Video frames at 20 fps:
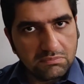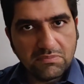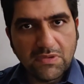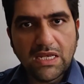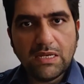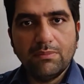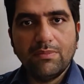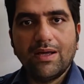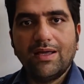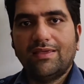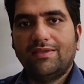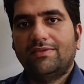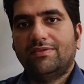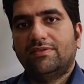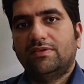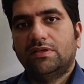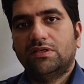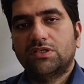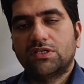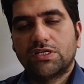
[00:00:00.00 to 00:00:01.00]

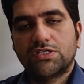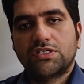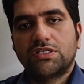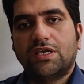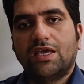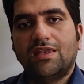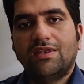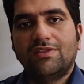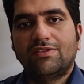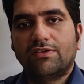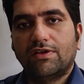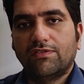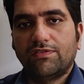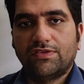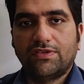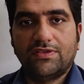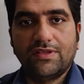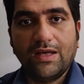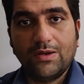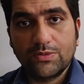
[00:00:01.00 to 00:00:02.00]
minimize touching any
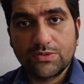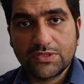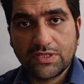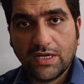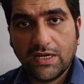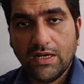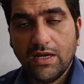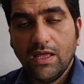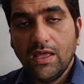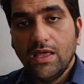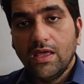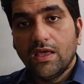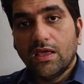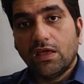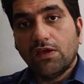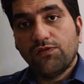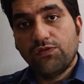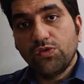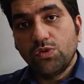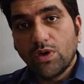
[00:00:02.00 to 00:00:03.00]
surfaces outside.
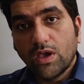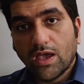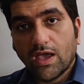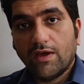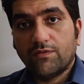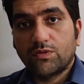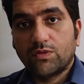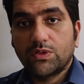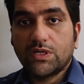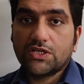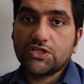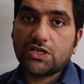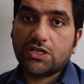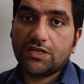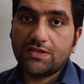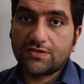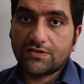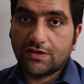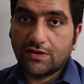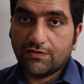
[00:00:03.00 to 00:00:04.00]
If you have to touch
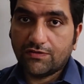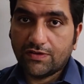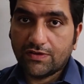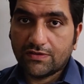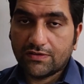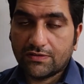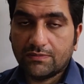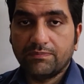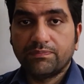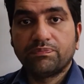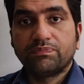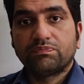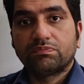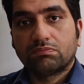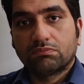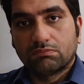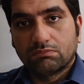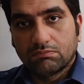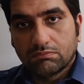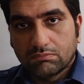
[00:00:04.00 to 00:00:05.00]
any surface,
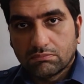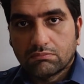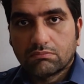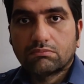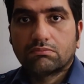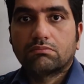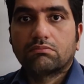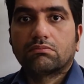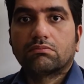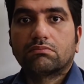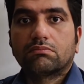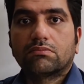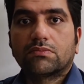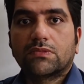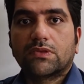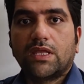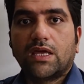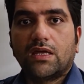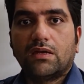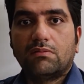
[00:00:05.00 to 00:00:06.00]

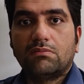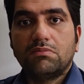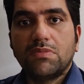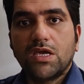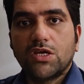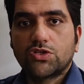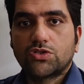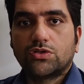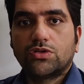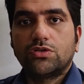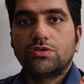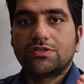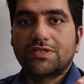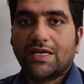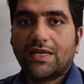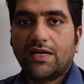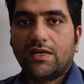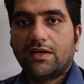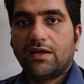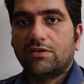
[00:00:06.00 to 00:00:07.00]
then make sure you
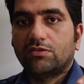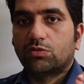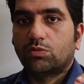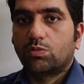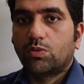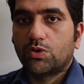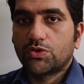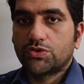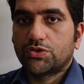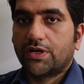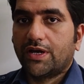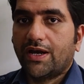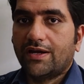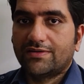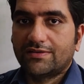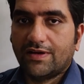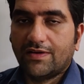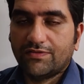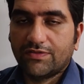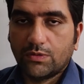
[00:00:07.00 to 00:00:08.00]
sanitize or wash your
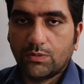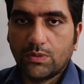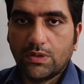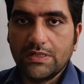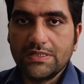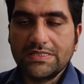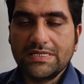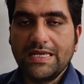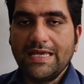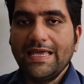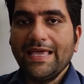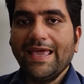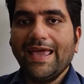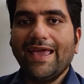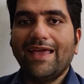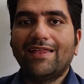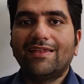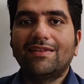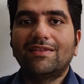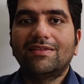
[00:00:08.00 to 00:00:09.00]
hands afterwards.
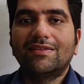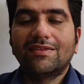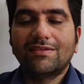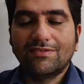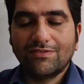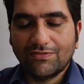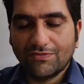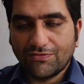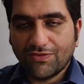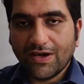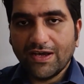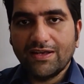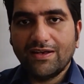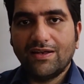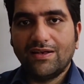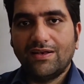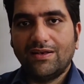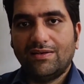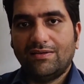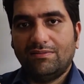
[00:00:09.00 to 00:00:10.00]
And the
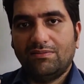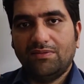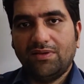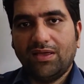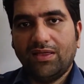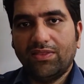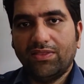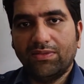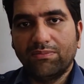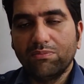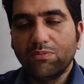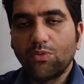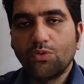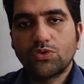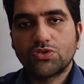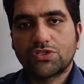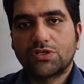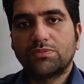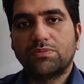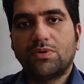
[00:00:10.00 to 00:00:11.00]
final and the
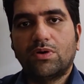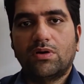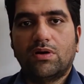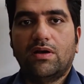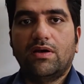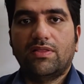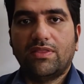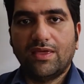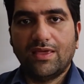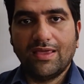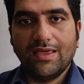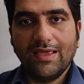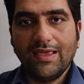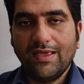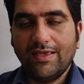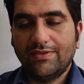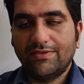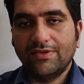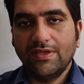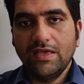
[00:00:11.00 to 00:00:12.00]
most important thing
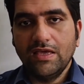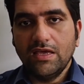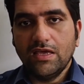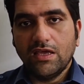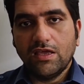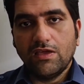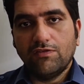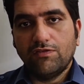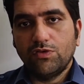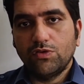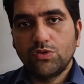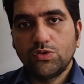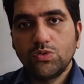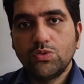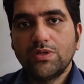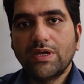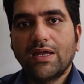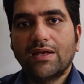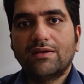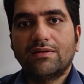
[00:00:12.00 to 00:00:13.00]
is, if you
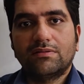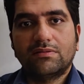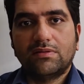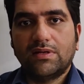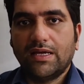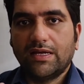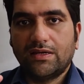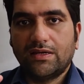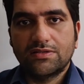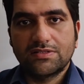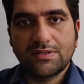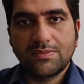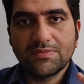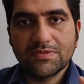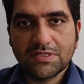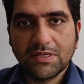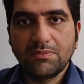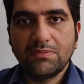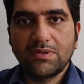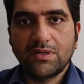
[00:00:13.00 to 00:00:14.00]
do get some
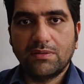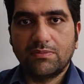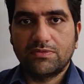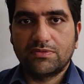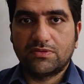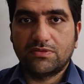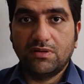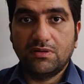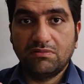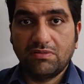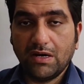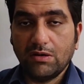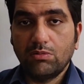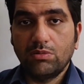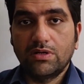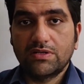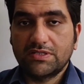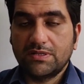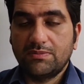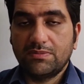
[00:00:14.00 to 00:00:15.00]
symptoms,
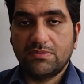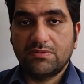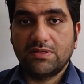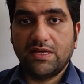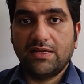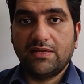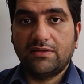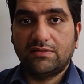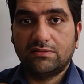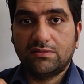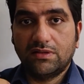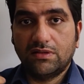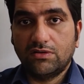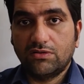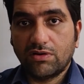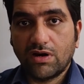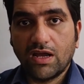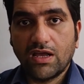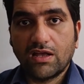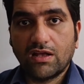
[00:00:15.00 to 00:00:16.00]
regular symptoms like
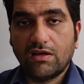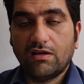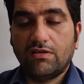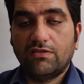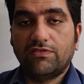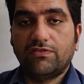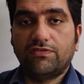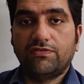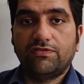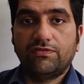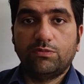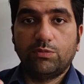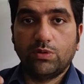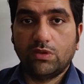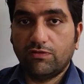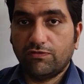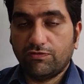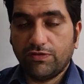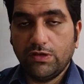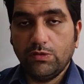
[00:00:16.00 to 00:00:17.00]
dry cough
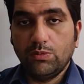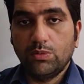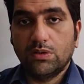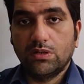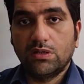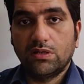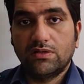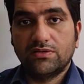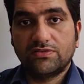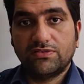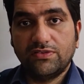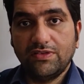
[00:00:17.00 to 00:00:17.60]
with a fever,